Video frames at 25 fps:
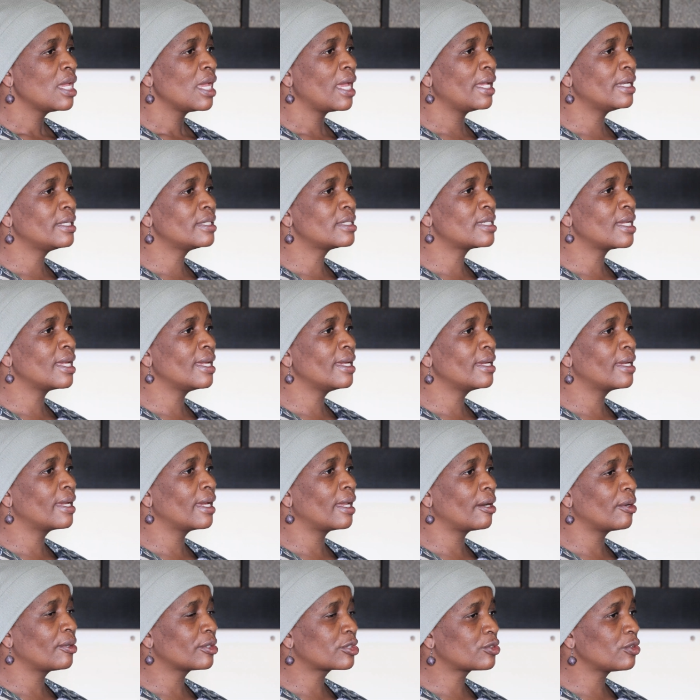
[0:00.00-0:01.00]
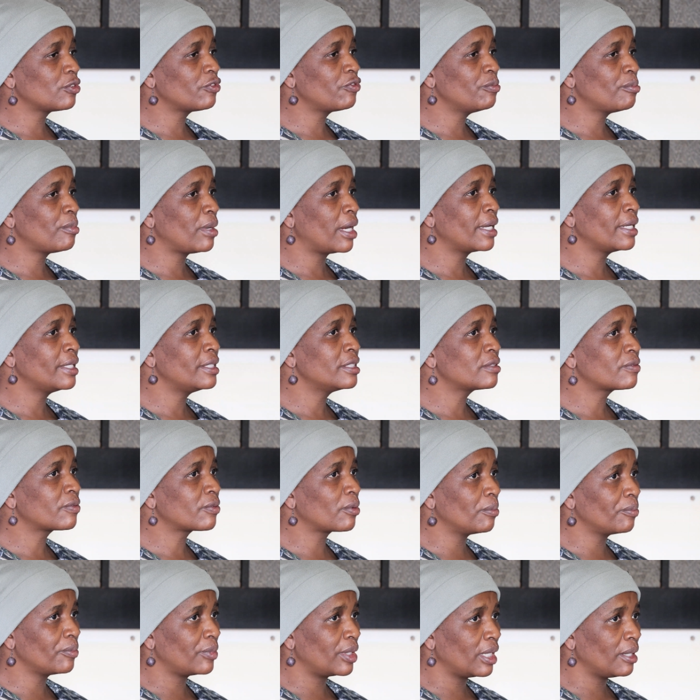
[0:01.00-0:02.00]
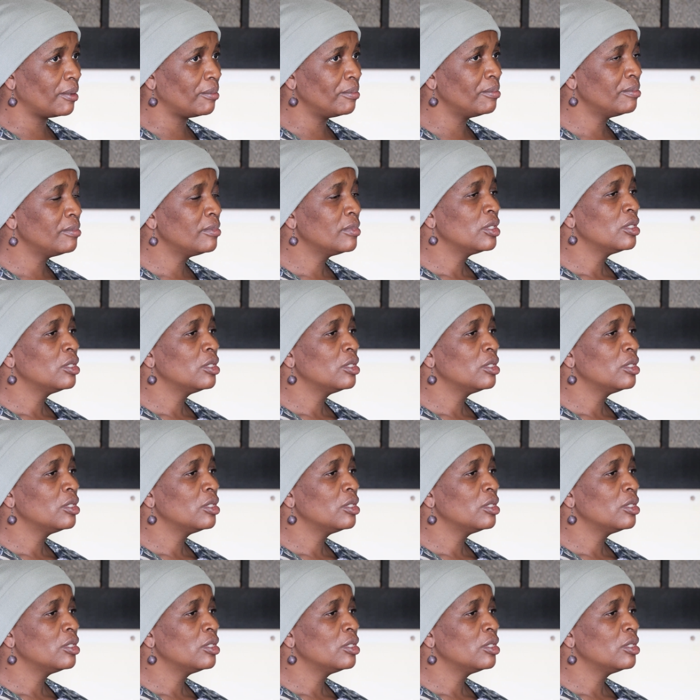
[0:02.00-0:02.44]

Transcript: and take a lot of monies from them,